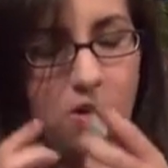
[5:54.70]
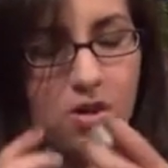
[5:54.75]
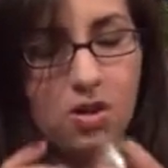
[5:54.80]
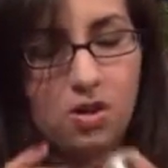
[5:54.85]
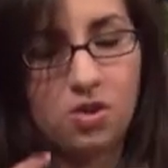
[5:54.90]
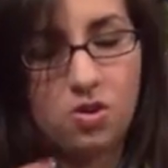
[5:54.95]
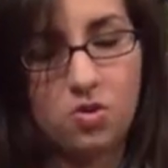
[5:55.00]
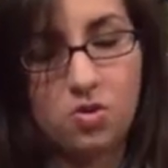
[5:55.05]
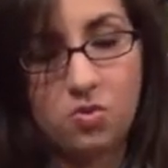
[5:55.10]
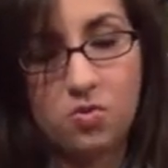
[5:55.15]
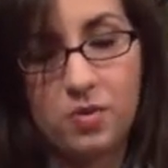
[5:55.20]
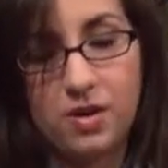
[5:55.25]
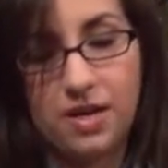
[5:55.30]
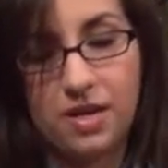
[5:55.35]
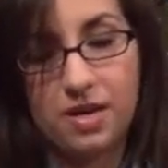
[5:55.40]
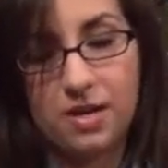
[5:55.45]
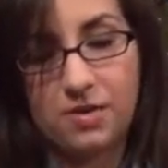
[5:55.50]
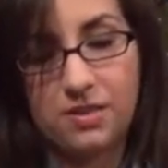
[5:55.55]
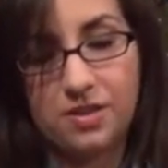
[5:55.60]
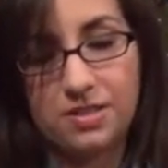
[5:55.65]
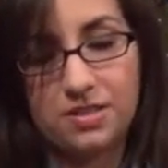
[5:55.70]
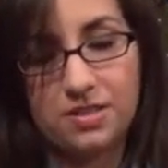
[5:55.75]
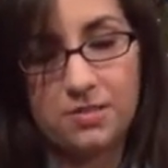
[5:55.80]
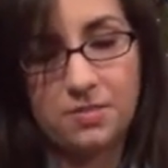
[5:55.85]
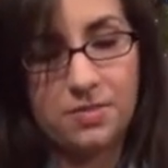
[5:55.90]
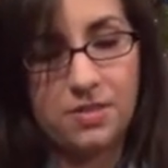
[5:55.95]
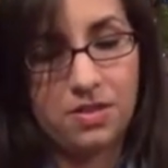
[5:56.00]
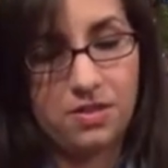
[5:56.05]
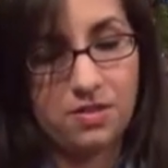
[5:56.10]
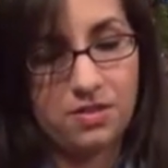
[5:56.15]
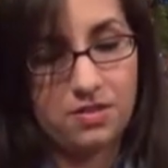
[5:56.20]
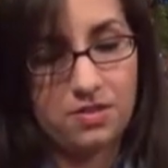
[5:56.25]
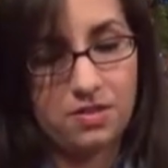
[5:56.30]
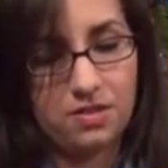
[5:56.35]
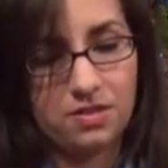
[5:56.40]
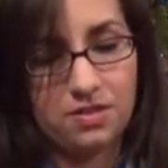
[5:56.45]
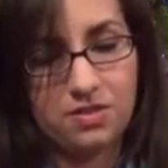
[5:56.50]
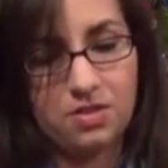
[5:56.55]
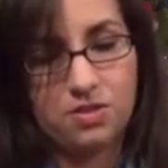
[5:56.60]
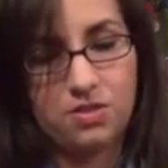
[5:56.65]
Oh, wow, that
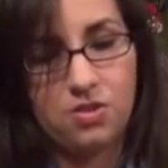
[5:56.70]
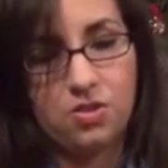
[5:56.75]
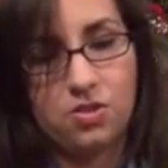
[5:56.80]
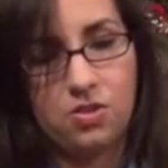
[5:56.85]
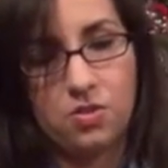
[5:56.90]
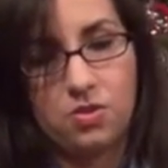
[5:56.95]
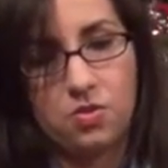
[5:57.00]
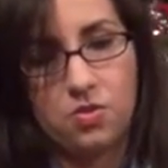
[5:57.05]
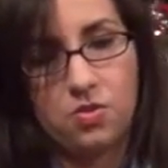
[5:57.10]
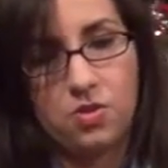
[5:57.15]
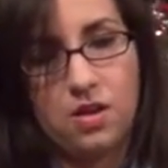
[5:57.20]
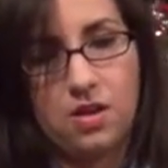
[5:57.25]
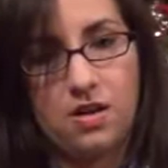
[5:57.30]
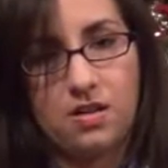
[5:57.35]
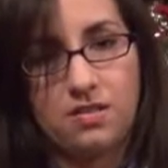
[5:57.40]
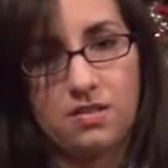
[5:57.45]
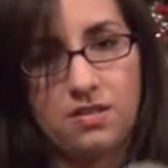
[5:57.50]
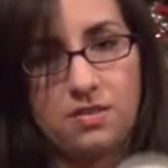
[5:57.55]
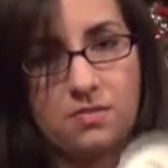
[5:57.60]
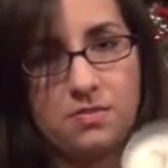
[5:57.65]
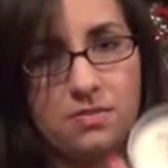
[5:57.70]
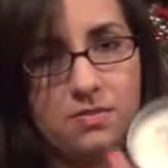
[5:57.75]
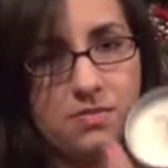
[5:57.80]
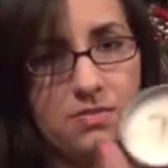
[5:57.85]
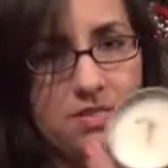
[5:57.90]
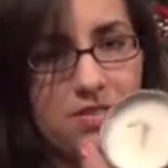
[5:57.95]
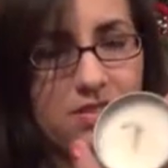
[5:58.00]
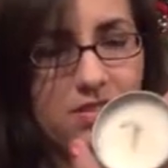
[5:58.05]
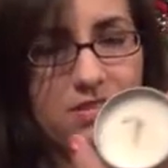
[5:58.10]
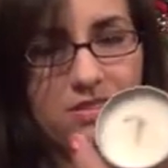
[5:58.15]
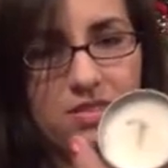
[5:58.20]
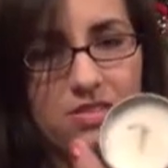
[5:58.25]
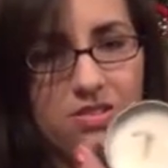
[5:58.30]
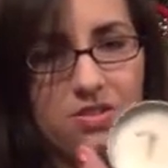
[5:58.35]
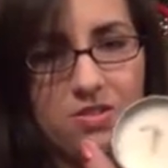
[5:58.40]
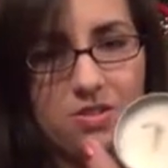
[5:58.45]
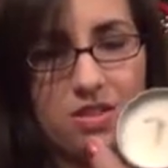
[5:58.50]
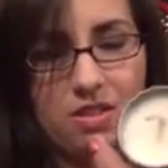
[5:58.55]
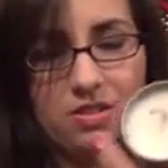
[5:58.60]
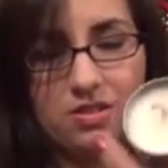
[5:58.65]
smells so awesome. There's
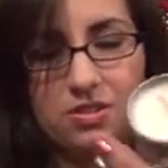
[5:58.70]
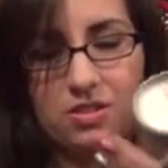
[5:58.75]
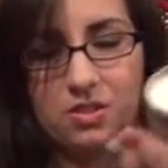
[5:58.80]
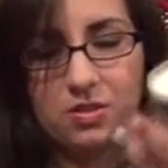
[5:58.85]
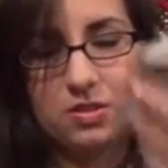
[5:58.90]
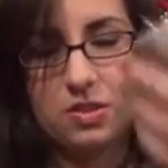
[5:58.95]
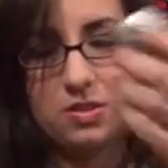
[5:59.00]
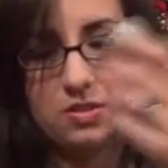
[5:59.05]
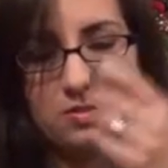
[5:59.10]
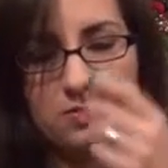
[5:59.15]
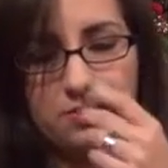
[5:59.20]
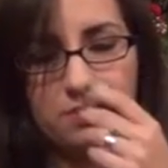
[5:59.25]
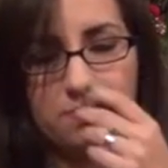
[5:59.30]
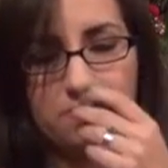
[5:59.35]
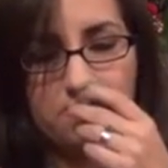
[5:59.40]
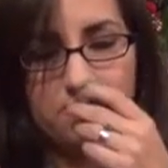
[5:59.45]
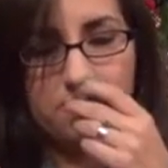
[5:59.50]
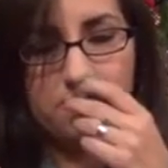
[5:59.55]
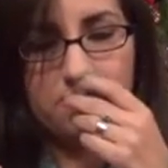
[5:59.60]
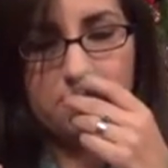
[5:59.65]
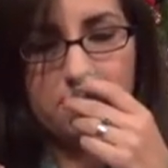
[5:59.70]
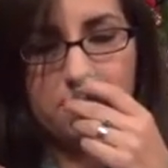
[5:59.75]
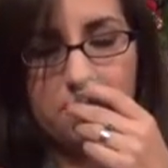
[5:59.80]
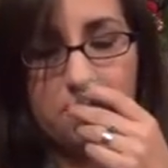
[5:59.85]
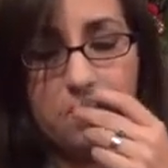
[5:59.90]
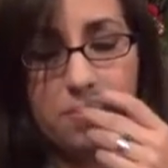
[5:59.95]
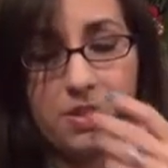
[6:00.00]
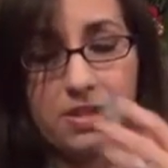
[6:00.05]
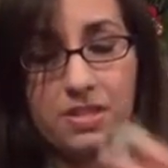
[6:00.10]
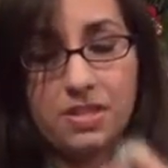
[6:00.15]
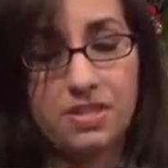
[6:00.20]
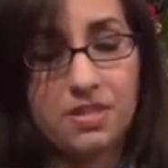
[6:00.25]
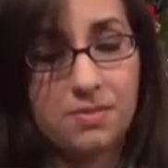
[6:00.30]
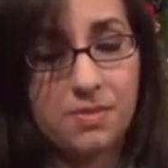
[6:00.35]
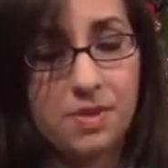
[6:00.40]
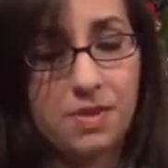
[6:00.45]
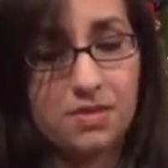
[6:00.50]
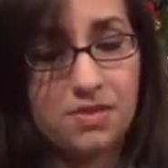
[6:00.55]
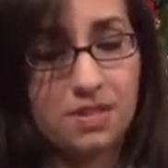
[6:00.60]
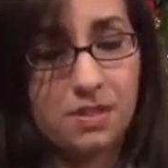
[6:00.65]
no color to it. But it
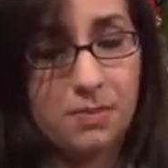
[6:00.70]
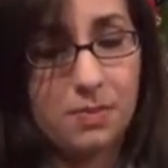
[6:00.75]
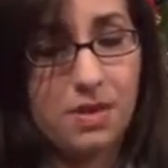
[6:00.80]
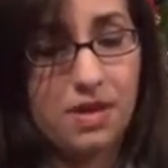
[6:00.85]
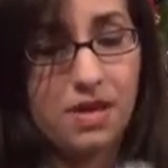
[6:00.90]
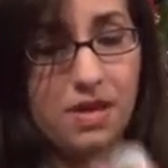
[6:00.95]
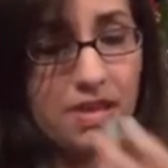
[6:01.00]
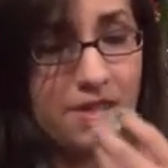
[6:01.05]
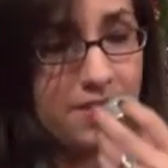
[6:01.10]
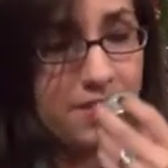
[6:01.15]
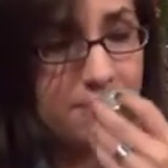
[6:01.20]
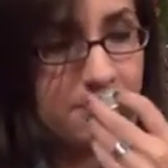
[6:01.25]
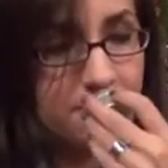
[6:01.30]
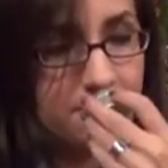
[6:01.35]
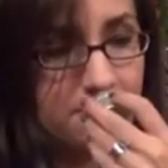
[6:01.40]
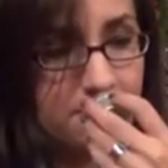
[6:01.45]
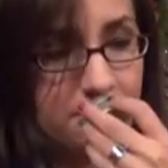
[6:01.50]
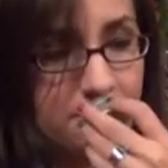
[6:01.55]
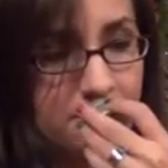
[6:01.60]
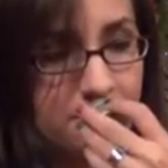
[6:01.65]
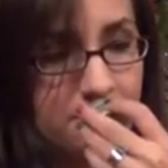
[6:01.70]
smells like pine.